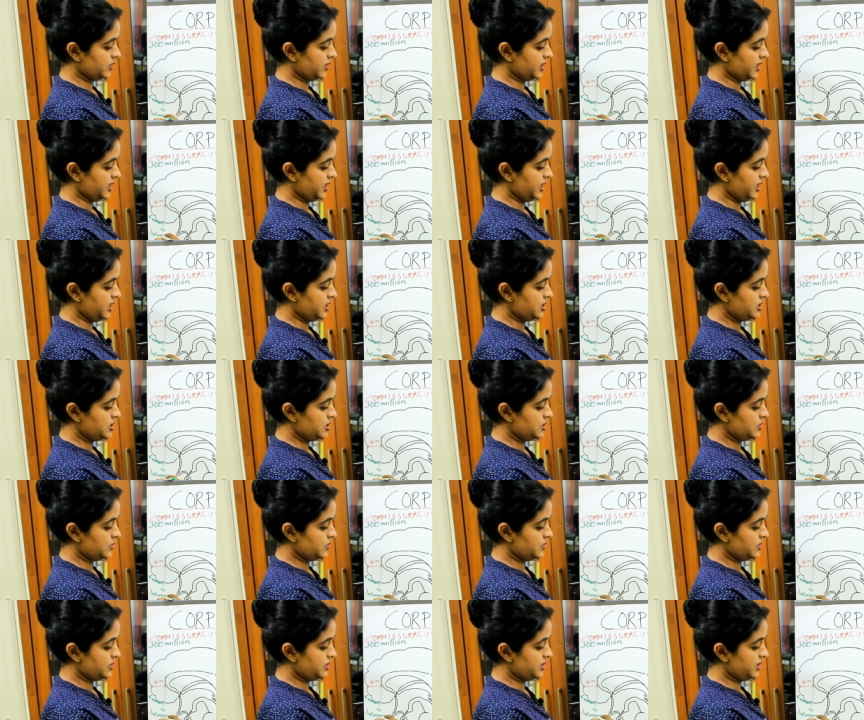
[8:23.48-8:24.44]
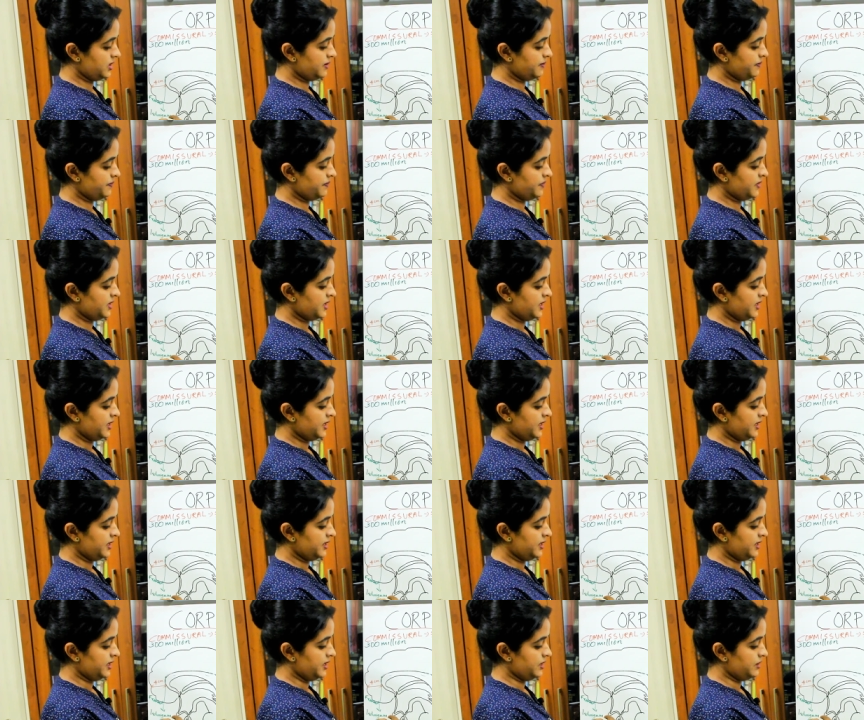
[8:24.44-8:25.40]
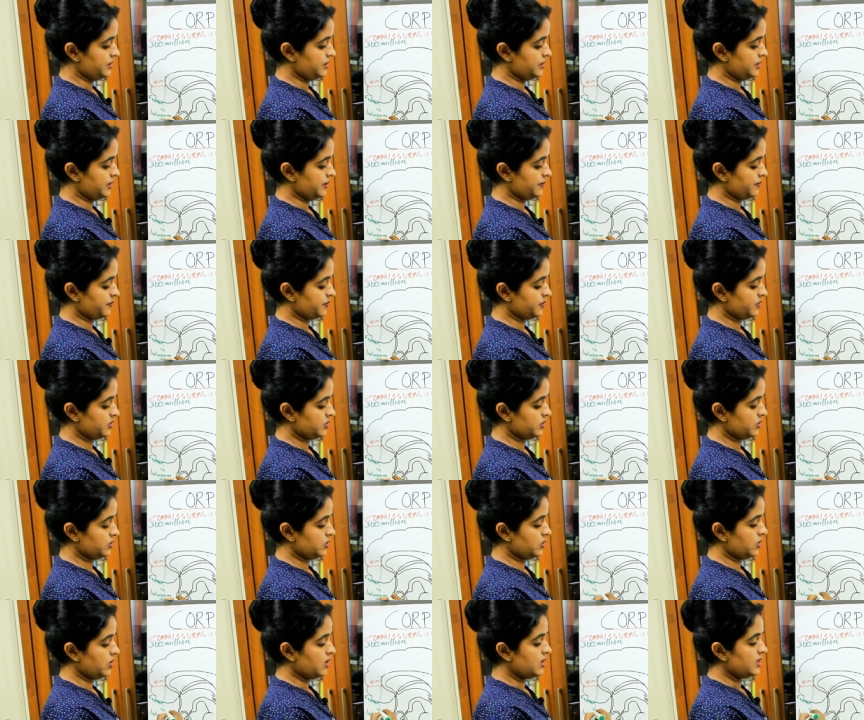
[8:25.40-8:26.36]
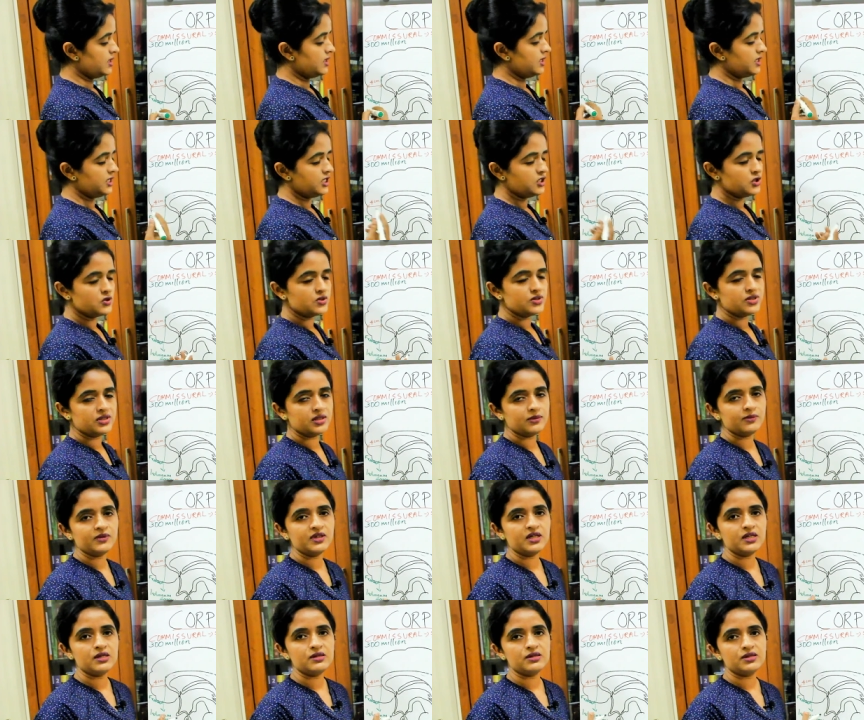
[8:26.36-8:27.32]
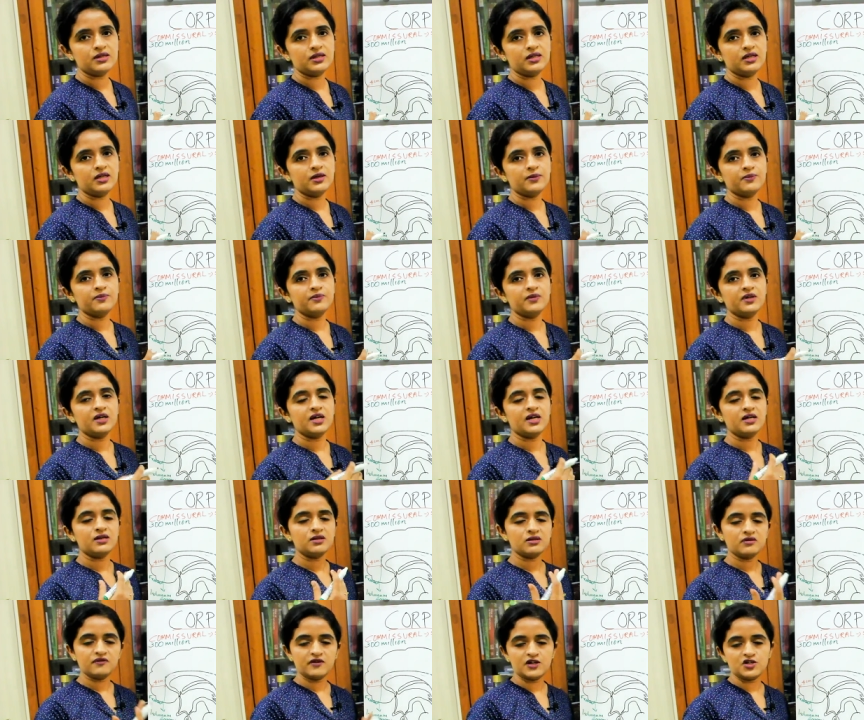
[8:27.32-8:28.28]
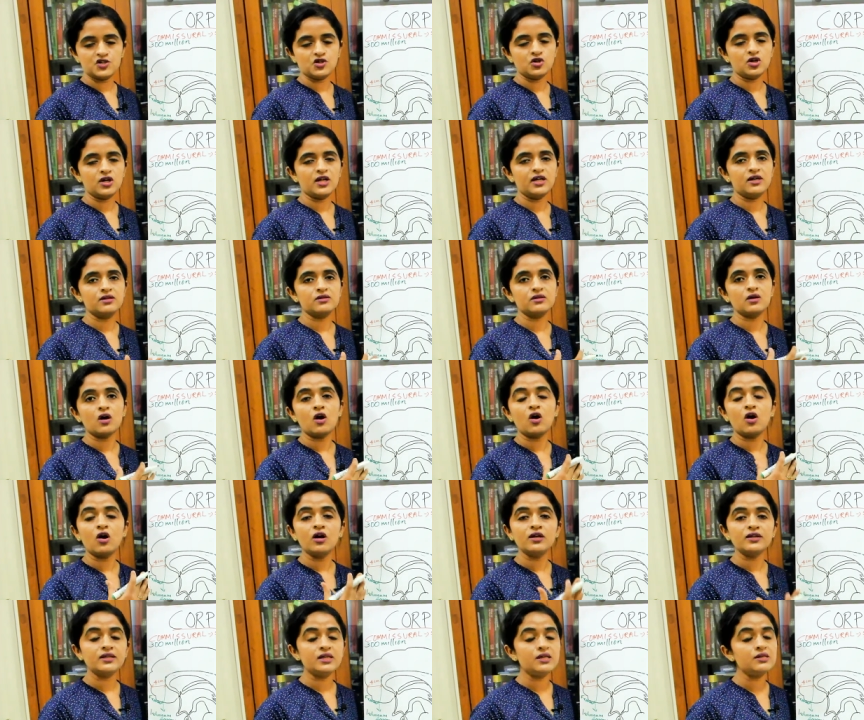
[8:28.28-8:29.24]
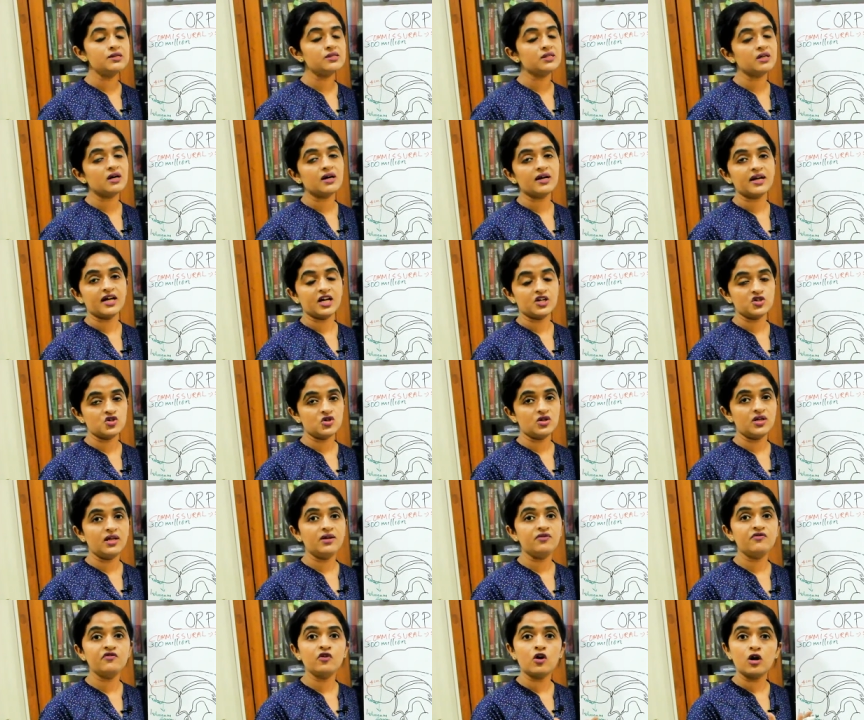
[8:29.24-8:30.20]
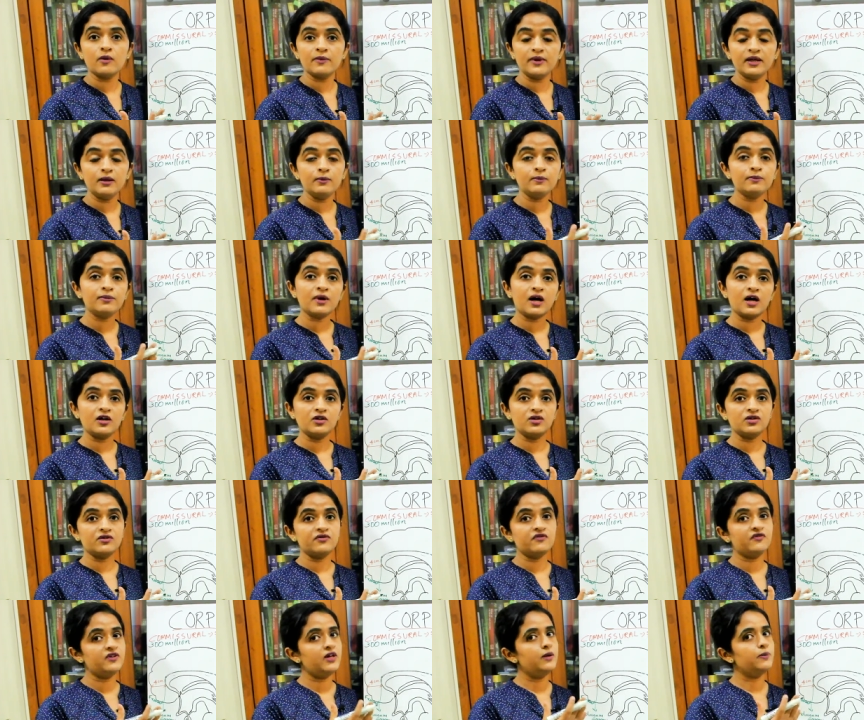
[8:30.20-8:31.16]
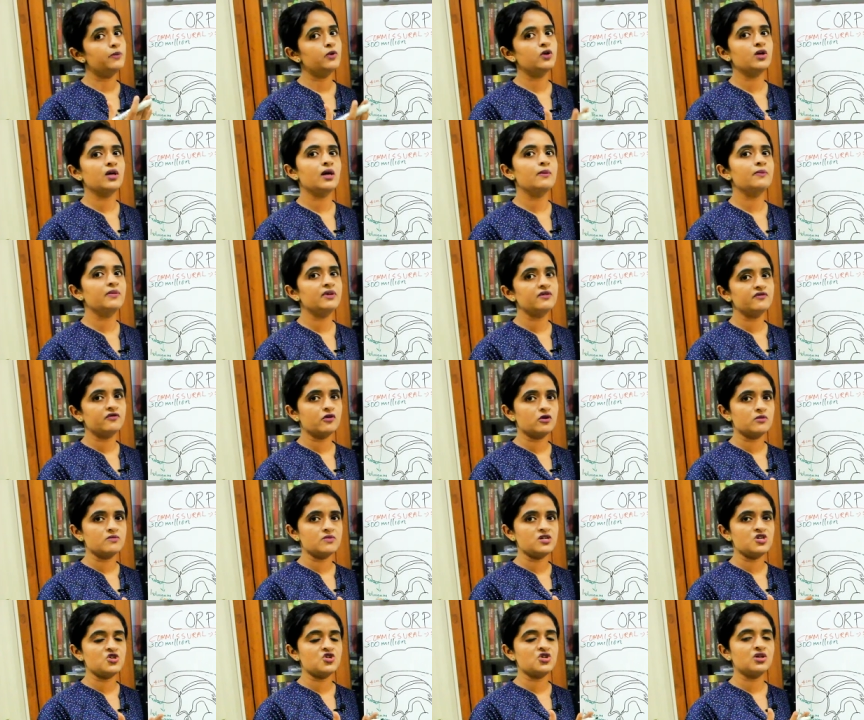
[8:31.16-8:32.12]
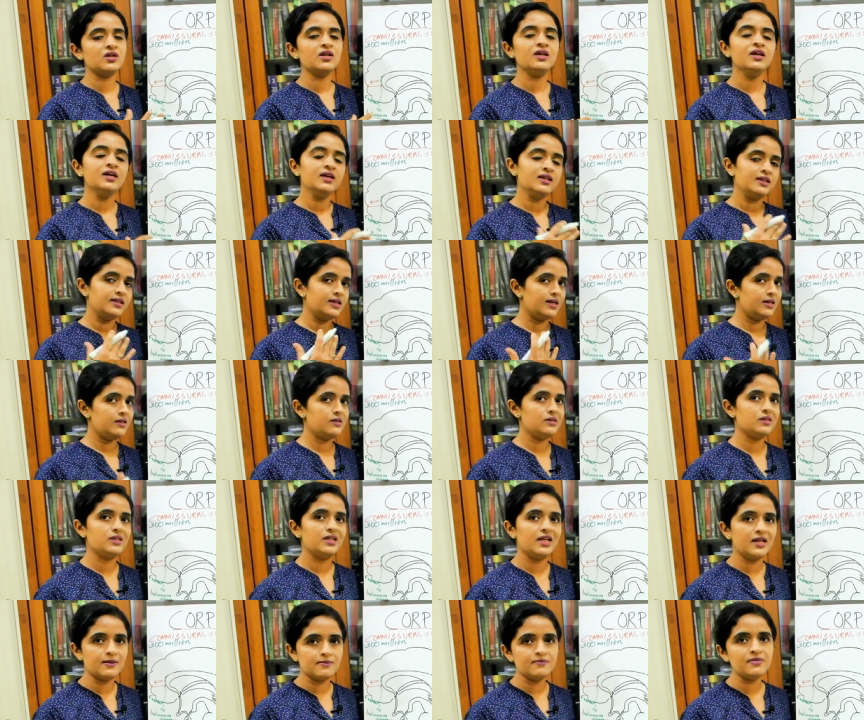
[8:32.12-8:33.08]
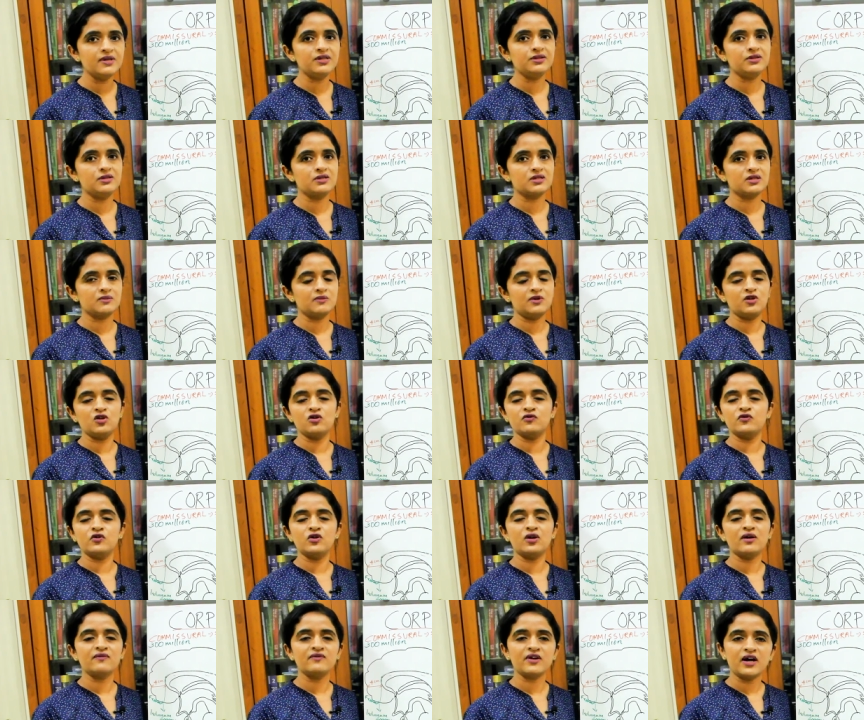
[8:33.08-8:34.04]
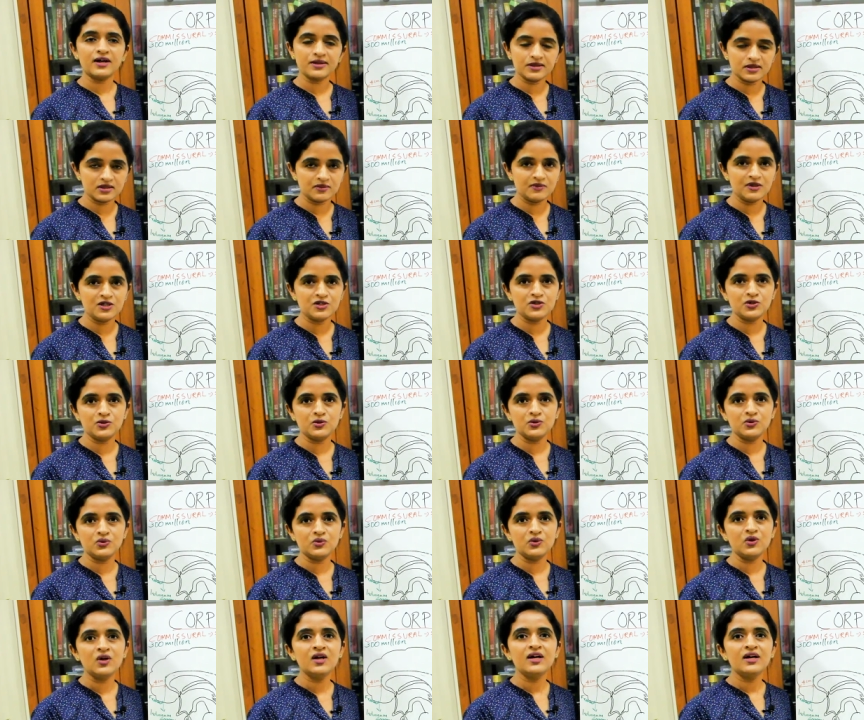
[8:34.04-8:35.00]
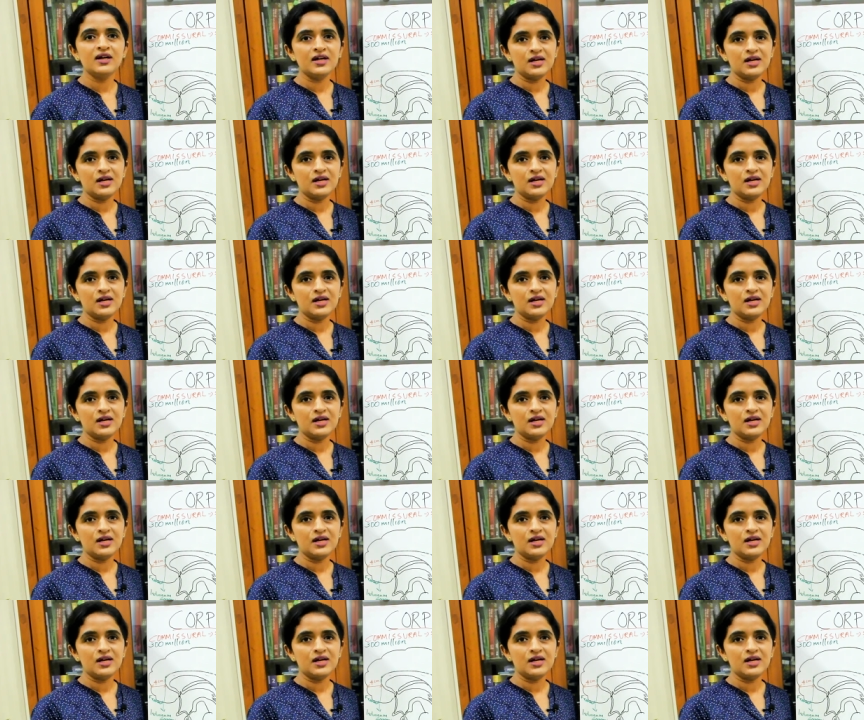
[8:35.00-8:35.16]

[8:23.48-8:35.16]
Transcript: Okay, indusium Griseum. So the indusium, Griseum, Gyrus fasciolaris, all these are actually forming part of hippocampal formation that is limbic system. Many of you have asked me to do